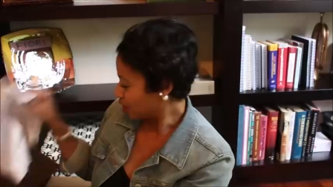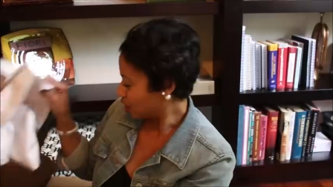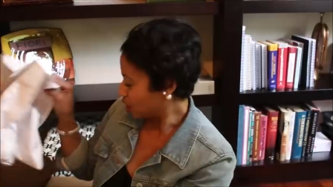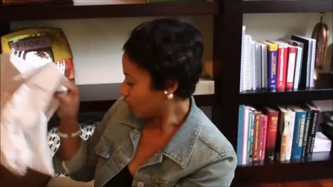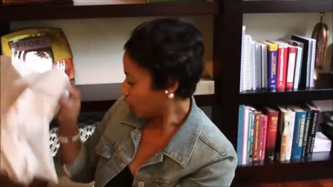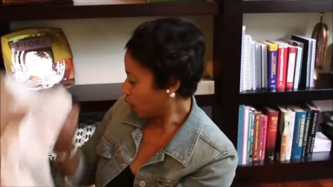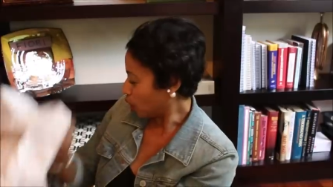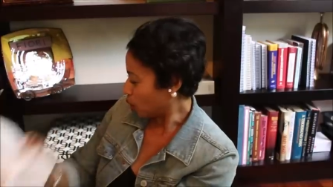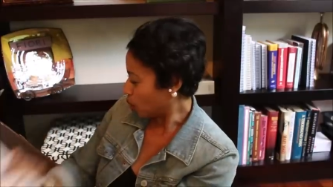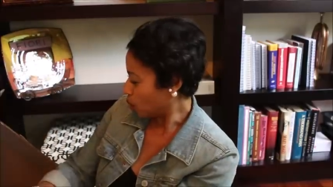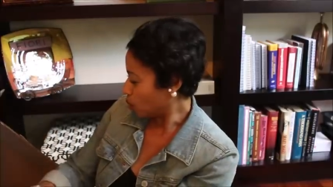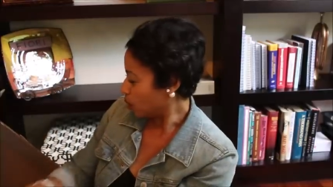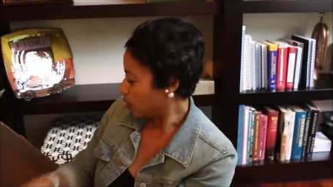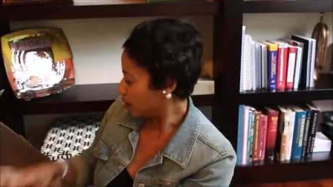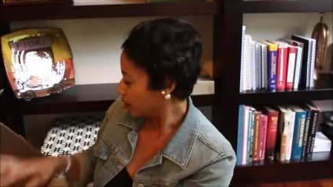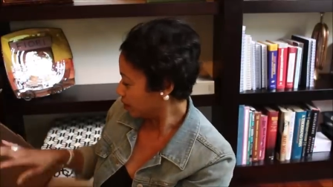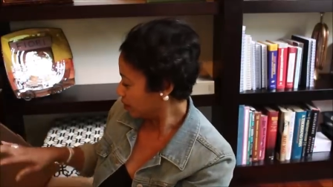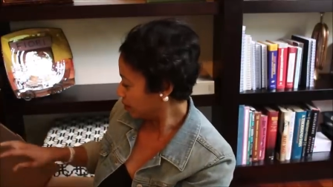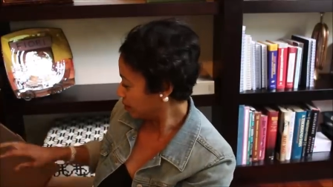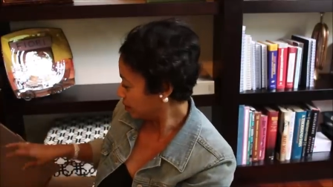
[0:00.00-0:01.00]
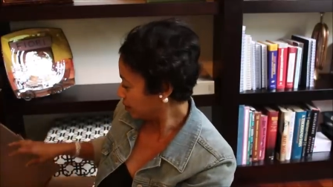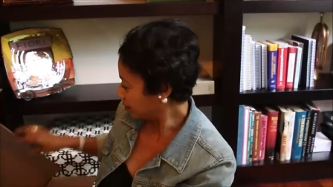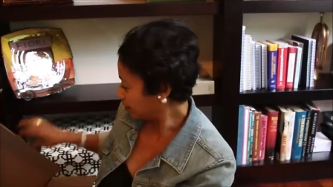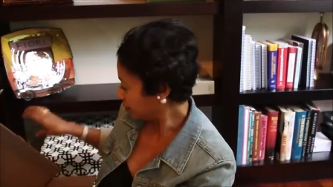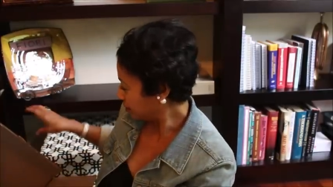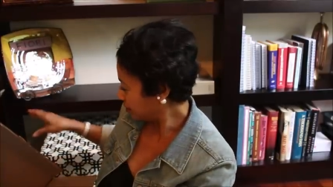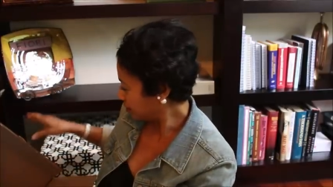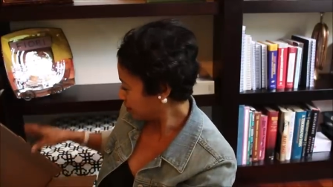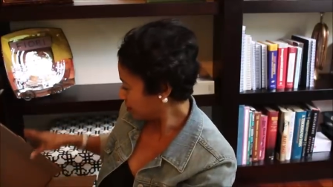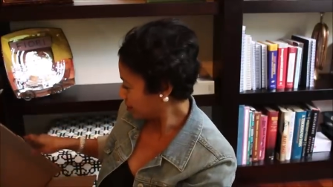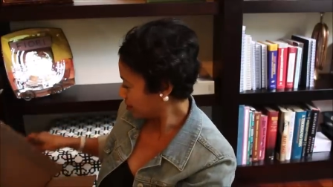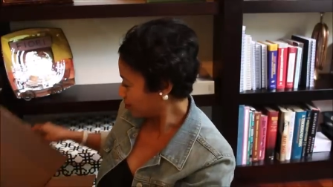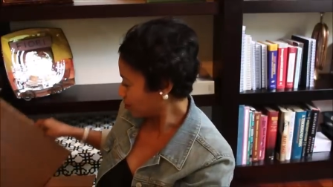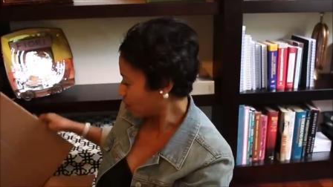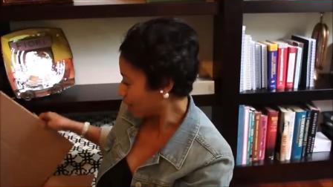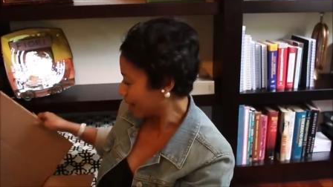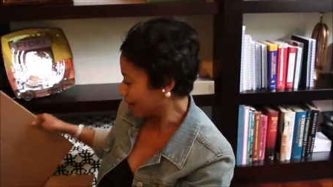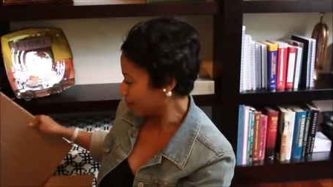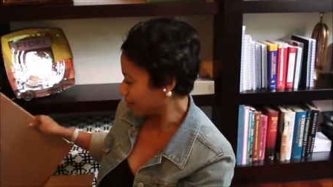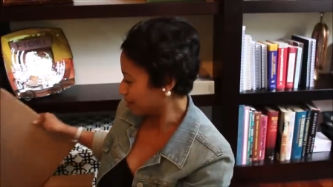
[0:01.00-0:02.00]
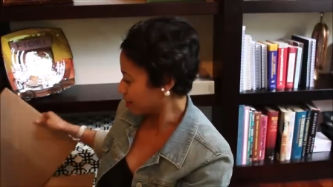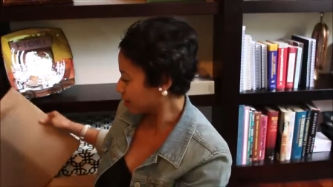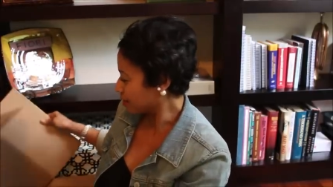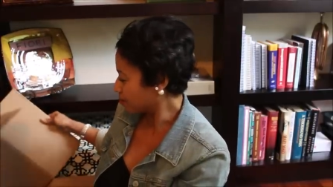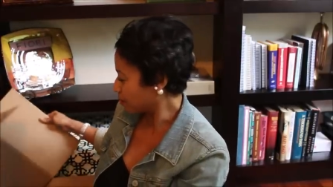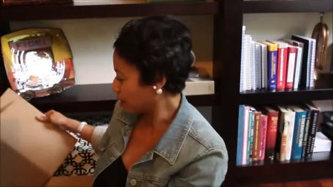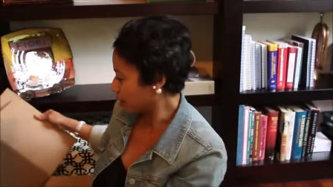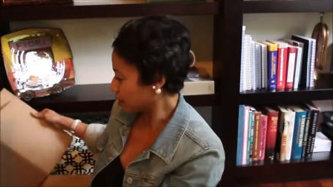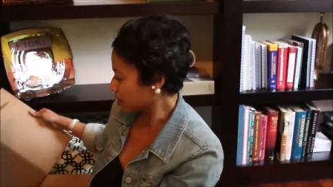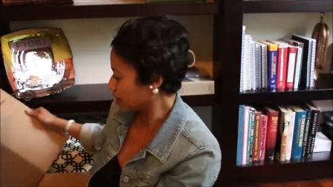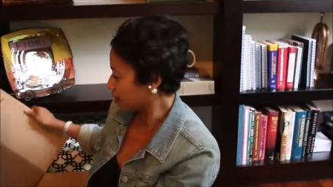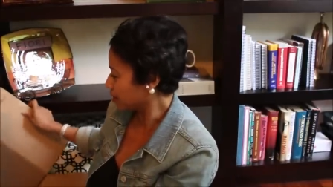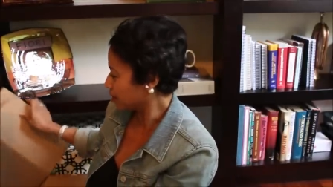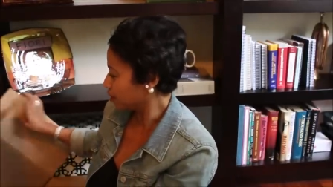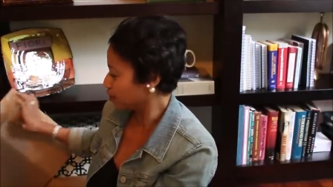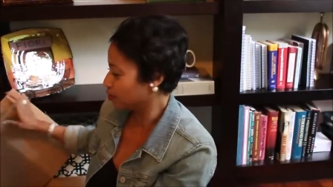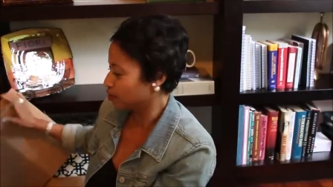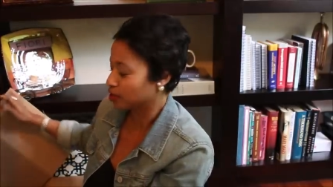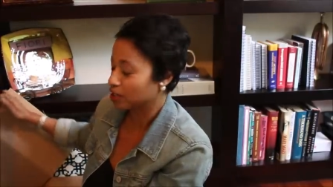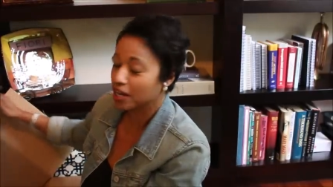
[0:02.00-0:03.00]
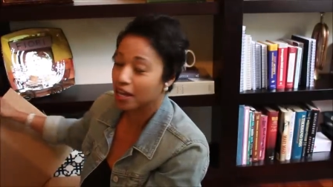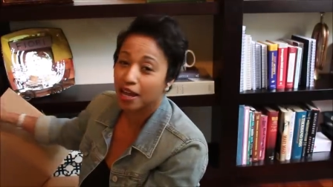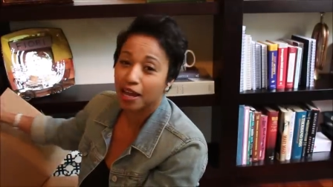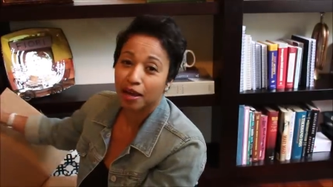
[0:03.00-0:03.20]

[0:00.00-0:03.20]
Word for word: So, wow, this box is huge.